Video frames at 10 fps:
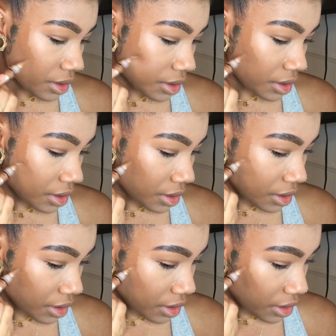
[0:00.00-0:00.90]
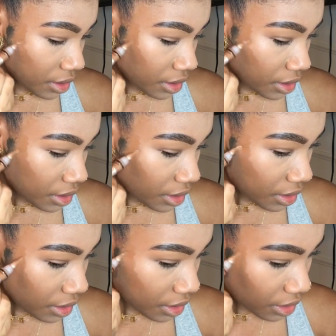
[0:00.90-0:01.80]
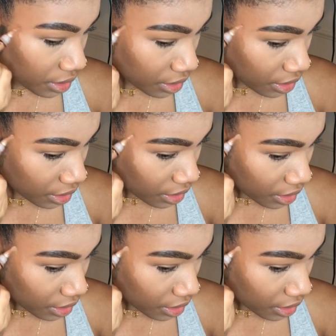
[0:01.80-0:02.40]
Nothing is said.